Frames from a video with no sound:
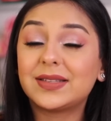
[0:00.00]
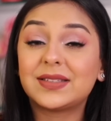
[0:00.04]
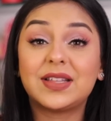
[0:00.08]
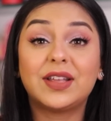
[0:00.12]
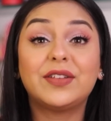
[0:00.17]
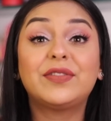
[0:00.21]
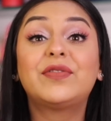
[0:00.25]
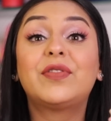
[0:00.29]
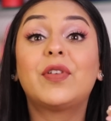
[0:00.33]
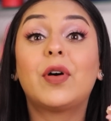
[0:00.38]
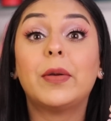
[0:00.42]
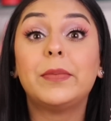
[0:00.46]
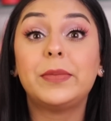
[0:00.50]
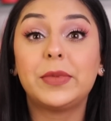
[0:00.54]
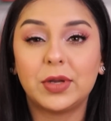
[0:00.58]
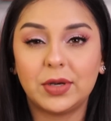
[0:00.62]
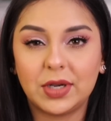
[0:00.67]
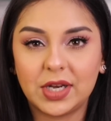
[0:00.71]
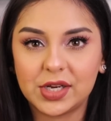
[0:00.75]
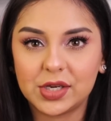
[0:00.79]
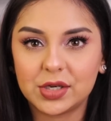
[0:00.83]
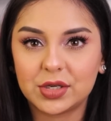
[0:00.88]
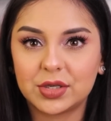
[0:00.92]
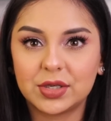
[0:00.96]
Their
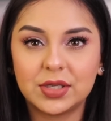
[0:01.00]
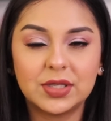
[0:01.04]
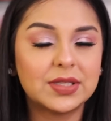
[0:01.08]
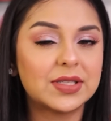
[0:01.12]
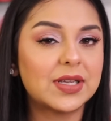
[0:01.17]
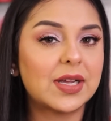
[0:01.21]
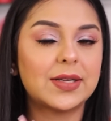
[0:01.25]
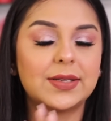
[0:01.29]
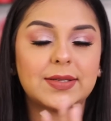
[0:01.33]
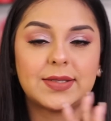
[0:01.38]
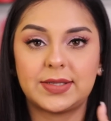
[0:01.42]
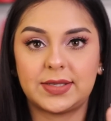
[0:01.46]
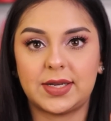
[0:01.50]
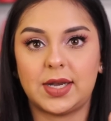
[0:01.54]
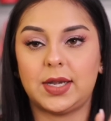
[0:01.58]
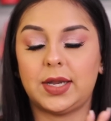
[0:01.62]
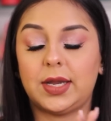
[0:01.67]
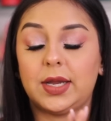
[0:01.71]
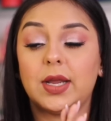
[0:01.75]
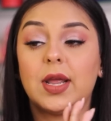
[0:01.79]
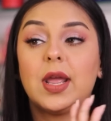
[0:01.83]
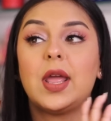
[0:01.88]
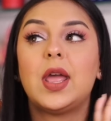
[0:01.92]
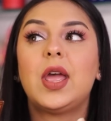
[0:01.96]
formulations are
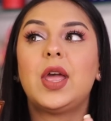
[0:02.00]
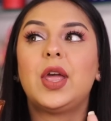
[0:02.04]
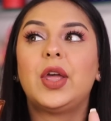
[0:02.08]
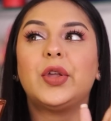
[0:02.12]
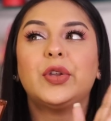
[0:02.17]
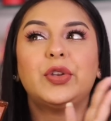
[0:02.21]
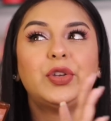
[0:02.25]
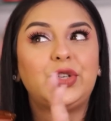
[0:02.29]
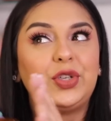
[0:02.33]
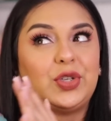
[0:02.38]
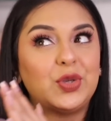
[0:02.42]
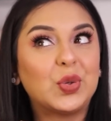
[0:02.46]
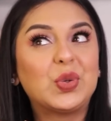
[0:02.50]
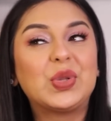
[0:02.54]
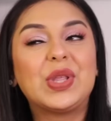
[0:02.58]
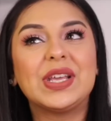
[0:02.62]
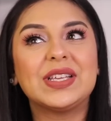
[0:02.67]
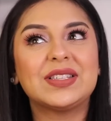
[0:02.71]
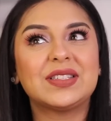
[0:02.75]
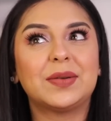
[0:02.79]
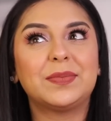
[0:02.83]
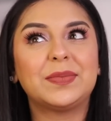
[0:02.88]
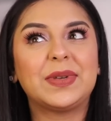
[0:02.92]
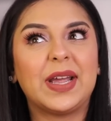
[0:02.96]
stunning. Do they
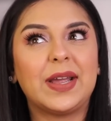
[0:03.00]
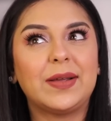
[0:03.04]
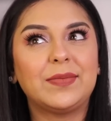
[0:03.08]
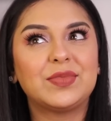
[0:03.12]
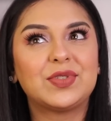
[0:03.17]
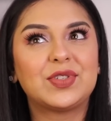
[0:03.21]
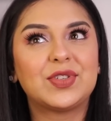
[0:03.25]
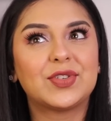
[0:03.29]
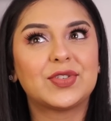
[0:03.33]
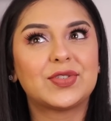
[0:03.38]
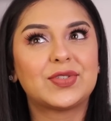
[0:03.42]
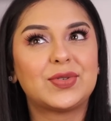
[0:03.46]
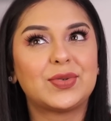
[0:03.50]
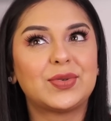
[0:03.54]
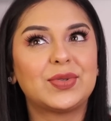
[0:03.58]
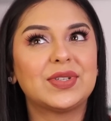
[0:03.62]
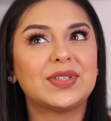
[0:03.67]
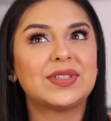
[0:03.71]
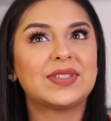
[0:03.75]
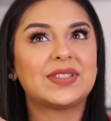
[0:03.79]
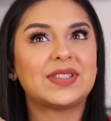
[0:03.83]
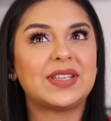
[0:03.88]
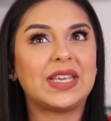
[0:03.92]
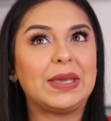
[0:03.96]
sometimes just do the
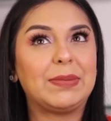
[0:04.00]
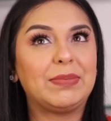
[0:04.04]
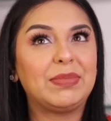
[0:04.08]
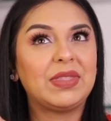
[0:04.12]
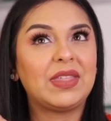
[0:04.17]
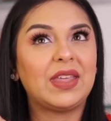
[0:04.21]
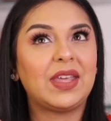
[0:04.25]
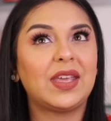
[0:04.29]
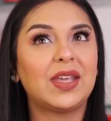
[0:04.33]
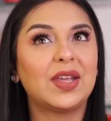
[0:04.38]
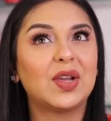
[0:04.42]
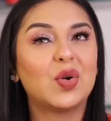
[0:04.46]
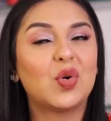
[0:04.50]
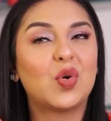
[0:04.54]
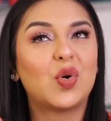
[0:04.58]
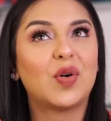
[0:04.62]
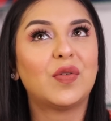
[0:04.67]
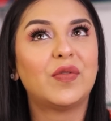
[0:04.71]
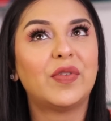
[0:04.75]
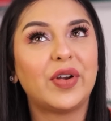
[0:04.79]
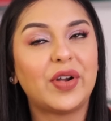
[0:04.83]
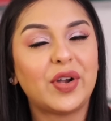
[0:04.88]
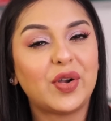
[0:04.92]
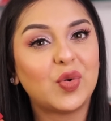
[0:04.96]
same thing
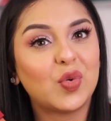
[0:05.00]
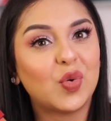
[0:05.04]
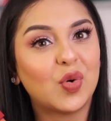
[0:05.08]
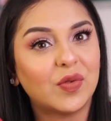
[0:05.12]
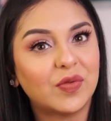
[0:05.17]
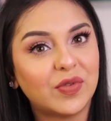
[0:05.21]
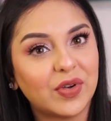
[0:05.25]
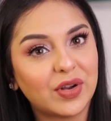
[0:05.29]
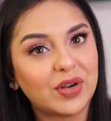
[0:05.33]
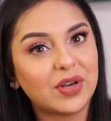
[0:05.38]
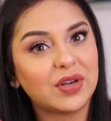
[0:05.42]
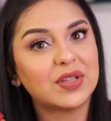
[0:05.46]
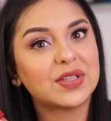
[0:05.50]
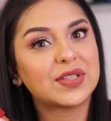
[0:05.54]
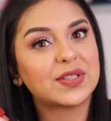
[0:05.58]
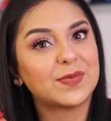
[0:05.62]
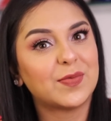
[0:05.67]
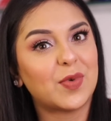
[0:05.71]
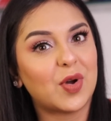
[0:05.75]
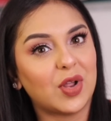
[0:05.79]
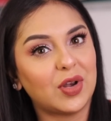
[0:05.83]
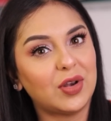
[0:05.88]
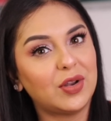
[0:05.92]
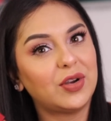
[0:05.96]
over and over in a
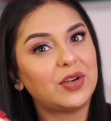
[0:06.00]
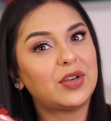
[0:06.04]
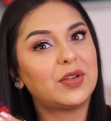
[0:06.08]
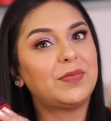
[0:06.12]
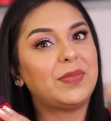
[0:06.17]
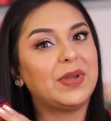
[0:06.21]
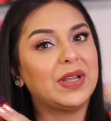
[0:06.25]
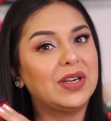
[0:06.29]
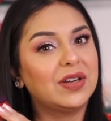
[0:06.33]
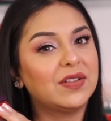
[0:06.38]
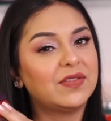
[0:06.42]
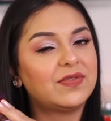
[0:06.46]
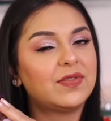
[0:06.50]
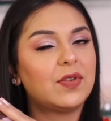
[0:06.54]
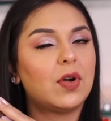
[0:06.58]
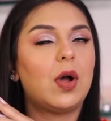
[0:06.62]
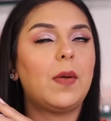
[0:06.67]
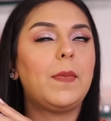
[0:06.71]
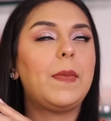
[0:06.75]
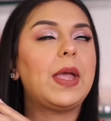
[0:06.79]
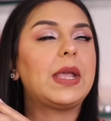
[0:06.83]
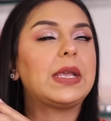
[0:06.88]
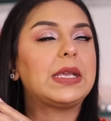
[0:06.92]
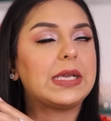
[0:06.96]
smaller to bigger
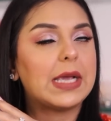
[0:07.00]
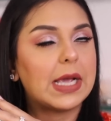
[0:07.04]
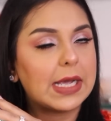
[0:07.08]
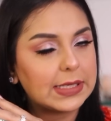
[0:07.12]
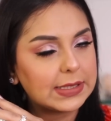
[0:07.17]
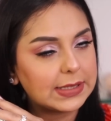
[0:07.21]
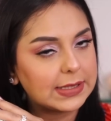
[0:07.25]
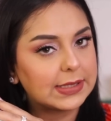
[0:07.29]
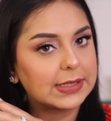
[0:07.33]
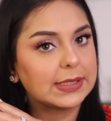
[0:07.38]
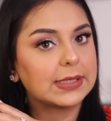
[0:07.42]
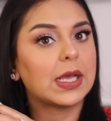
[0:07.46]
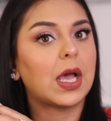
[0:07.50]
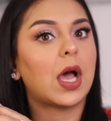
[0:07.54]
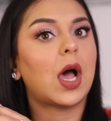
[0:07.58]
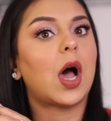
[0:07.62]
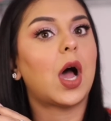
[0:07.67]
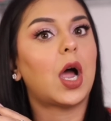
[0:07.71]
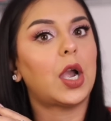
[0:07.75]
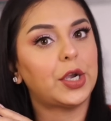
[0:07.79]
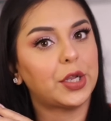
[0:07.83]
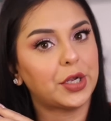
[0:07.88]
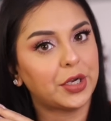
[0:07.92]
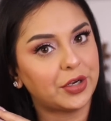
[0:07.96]
form? Yes,
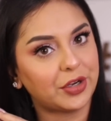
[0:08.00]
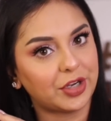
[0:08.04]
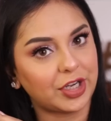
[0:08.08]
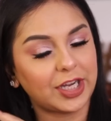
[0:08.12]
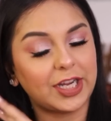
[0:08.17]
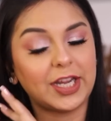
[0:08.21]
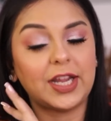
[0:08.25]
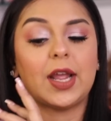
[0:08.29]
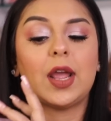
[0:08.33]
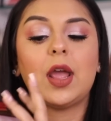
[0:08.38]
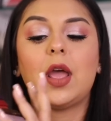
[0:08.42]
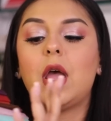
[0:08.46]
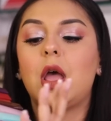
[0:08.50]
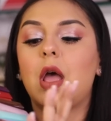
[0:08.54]
hard agree.